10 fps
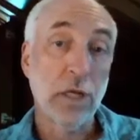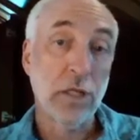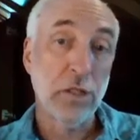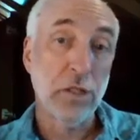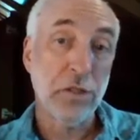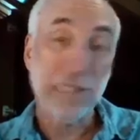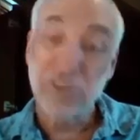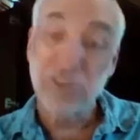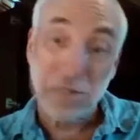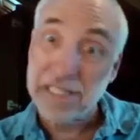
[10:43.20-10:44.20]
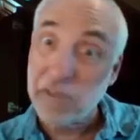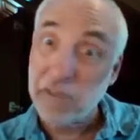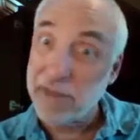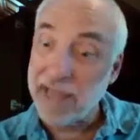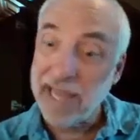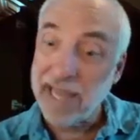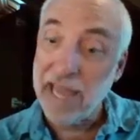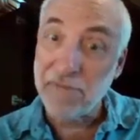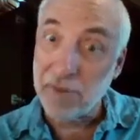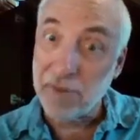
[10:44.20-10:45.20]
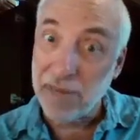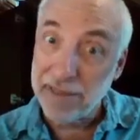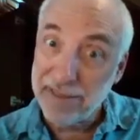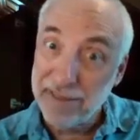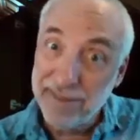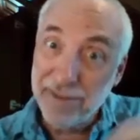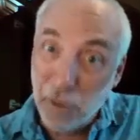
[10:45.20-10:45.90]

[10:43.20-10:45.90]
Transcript: Well, you can sort of see where that came from by